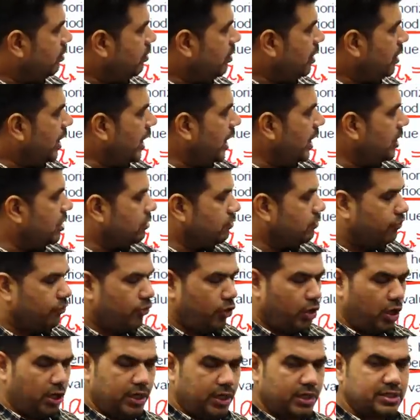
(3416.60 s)
At
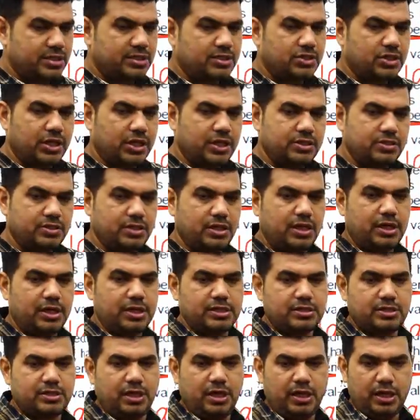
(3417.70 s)
what distance it
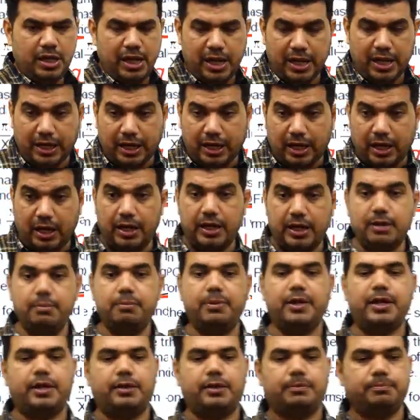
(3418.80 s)
is in
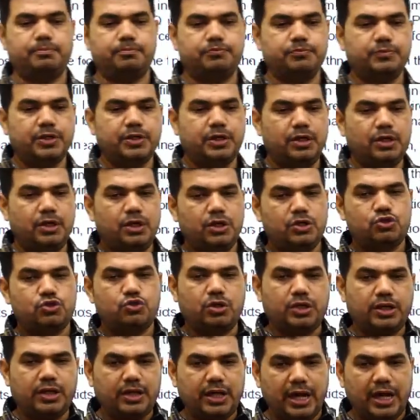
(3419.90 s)
equilibrium?
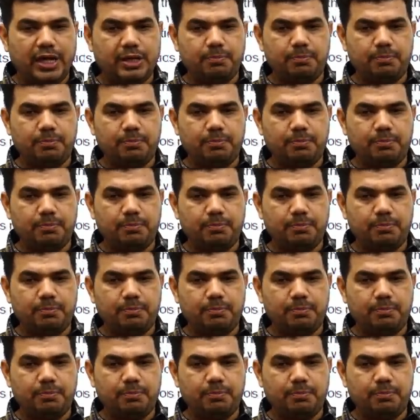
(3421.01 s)
So time